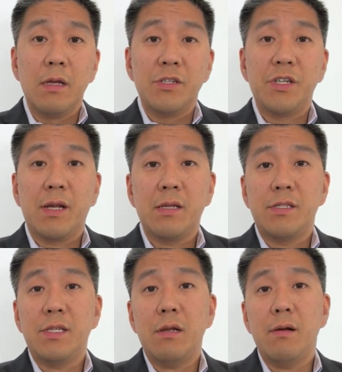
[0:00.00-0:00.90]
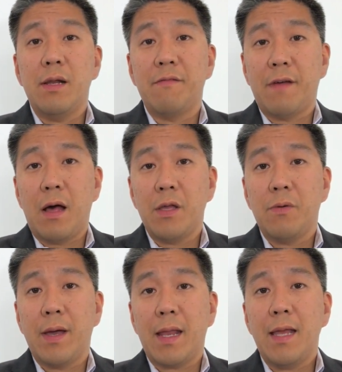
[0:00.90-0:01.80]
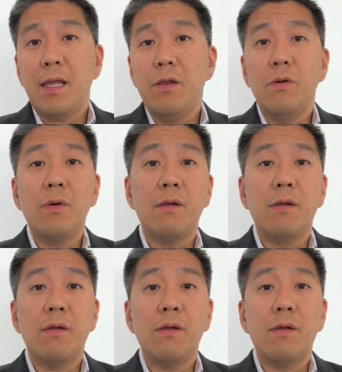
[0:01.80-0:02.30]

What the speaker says: should consider and evaluate any new